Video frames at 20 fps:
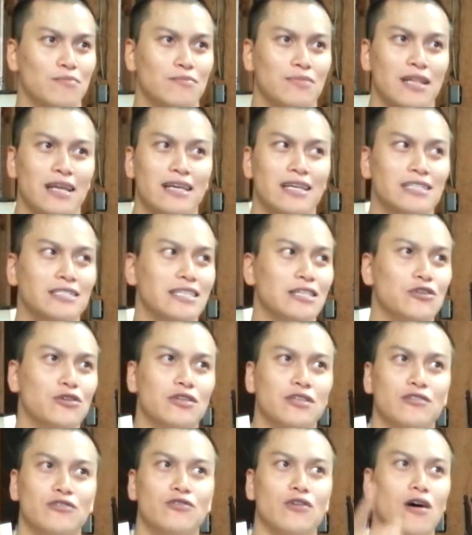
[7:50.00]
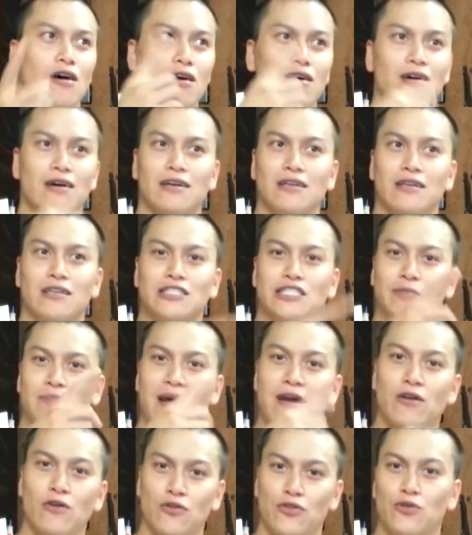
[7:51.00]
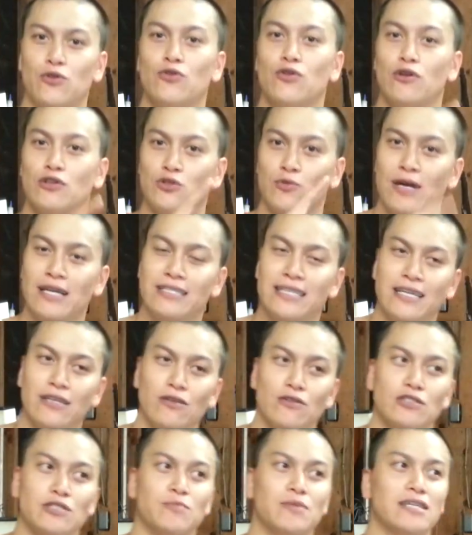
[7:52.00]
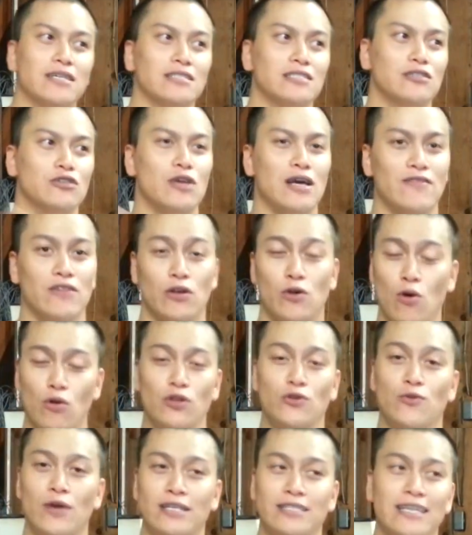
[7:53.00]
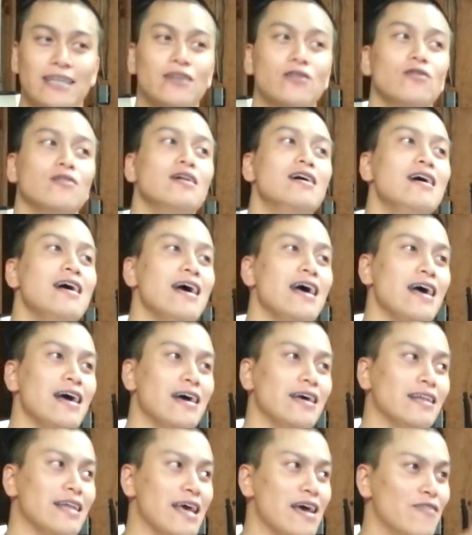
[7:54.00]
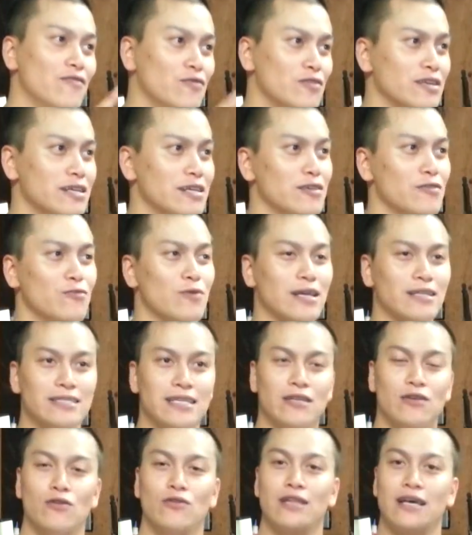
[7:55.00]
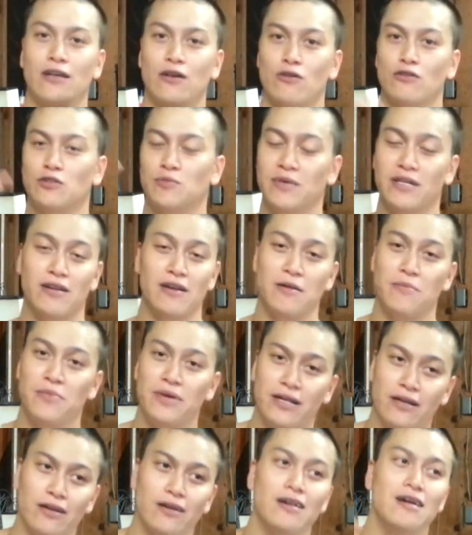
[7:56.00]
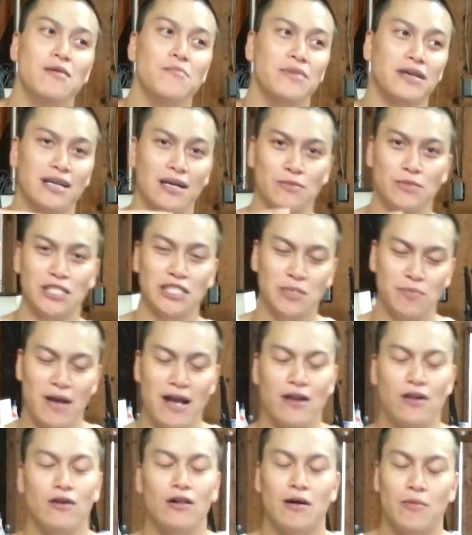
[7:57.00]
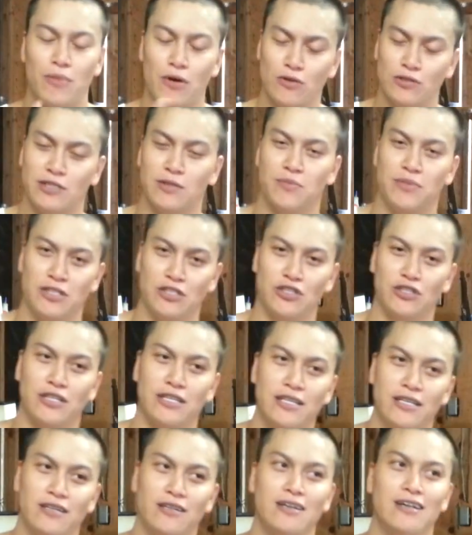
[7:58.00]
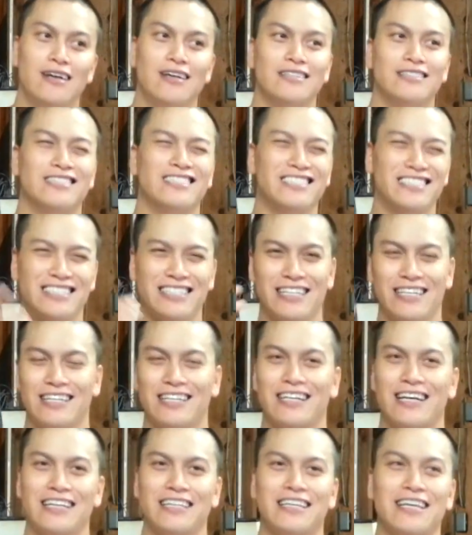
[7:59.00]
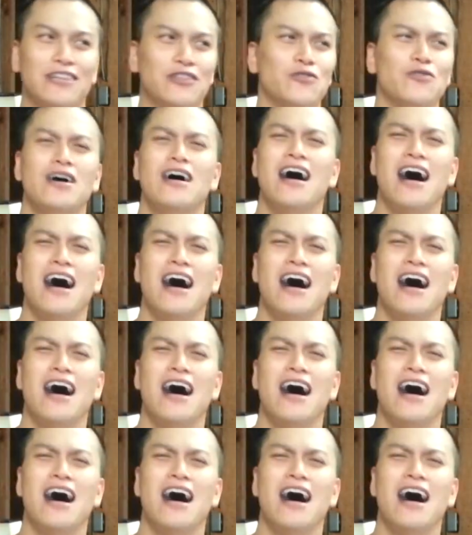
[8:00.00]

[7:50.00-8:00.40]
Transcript: like I said, you can draw a spiral through those rectangles because you have the golden rectangle, and every rectangle that goes bigger and bigger becomes a spiral. I'll post a picture here just to kind of get through it.